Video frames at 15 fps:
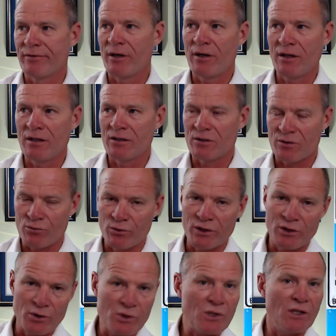There's
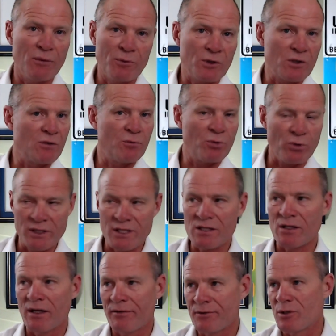reduced numbers of police
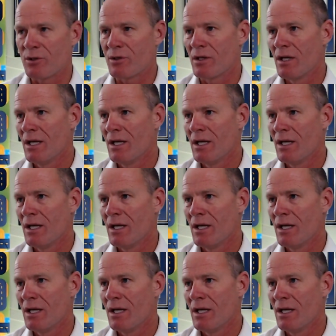officers,